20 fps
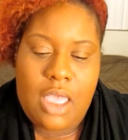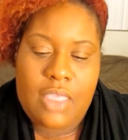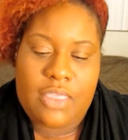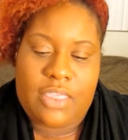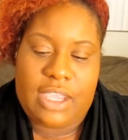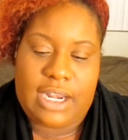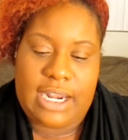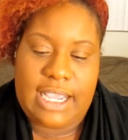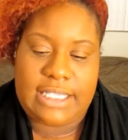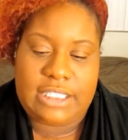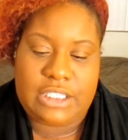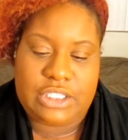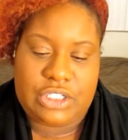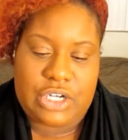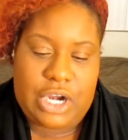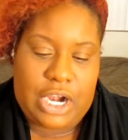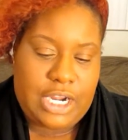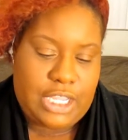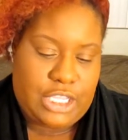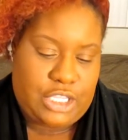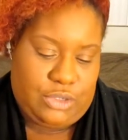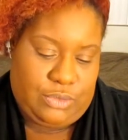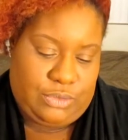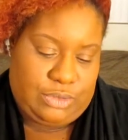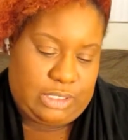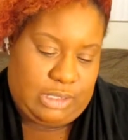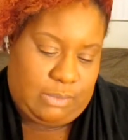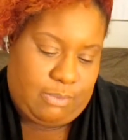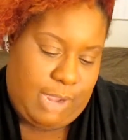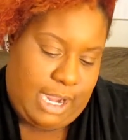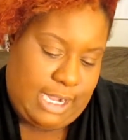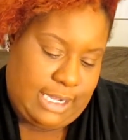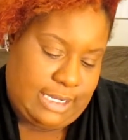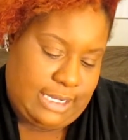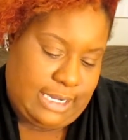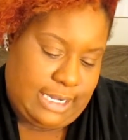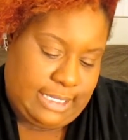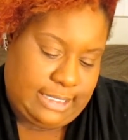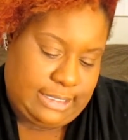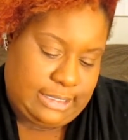Then I started using my
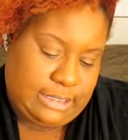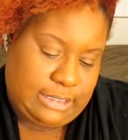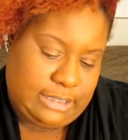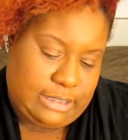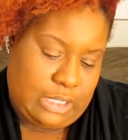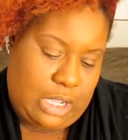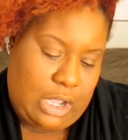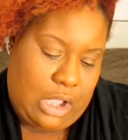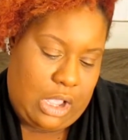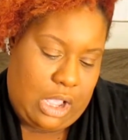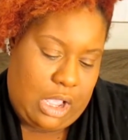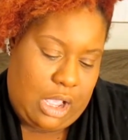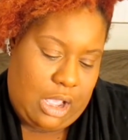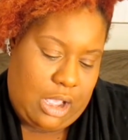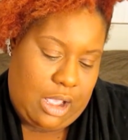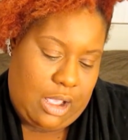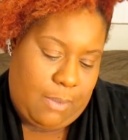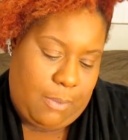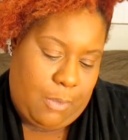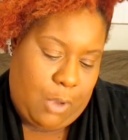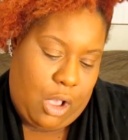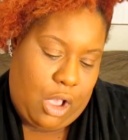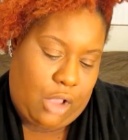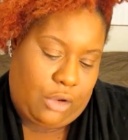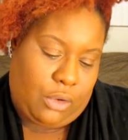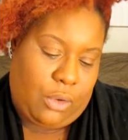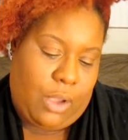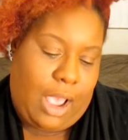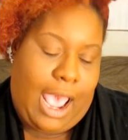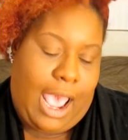NYX Auto